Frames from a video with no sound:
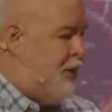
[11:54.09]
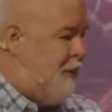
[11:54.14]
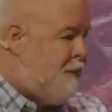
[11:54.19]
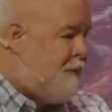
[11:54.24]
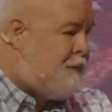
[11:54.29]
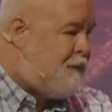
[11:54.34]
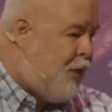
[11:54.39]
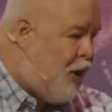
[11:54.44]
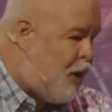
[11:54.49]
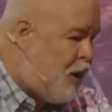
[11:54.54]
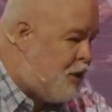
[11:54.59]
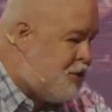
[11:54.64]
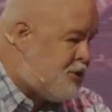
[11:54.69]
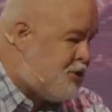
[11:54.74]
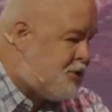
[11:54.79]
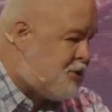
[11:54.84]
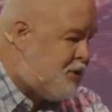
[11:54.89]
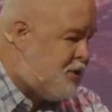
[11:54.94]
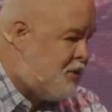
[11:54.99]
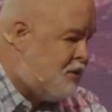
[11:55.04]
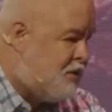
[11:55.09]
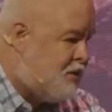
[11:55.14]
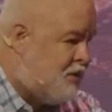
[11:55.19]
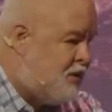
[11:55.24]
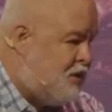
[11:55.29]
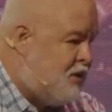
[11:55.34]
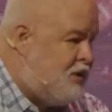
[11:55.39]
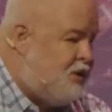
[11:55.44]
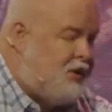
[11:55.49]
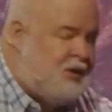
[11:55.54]
first
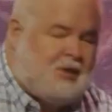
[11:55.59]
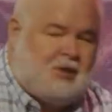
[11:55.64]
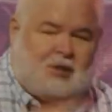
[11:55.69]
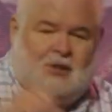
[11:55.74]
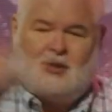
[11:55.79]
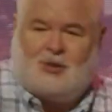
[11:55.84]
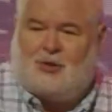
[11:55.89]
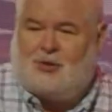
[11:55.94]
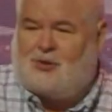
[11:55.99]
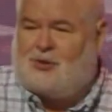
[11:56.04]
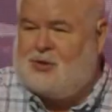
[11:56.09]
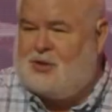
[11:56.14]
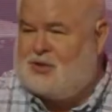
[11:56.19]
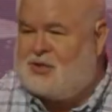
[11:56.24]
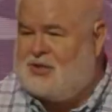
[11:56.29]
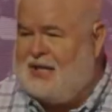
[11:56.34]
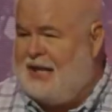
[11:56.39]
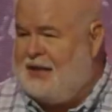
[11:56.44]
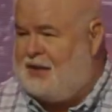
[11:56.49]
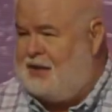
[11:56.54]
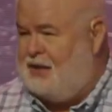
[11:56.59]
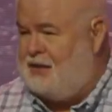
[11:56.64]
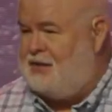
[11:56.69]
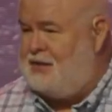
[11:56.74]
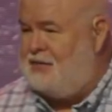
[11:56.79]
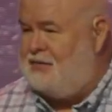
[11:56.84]
to the second.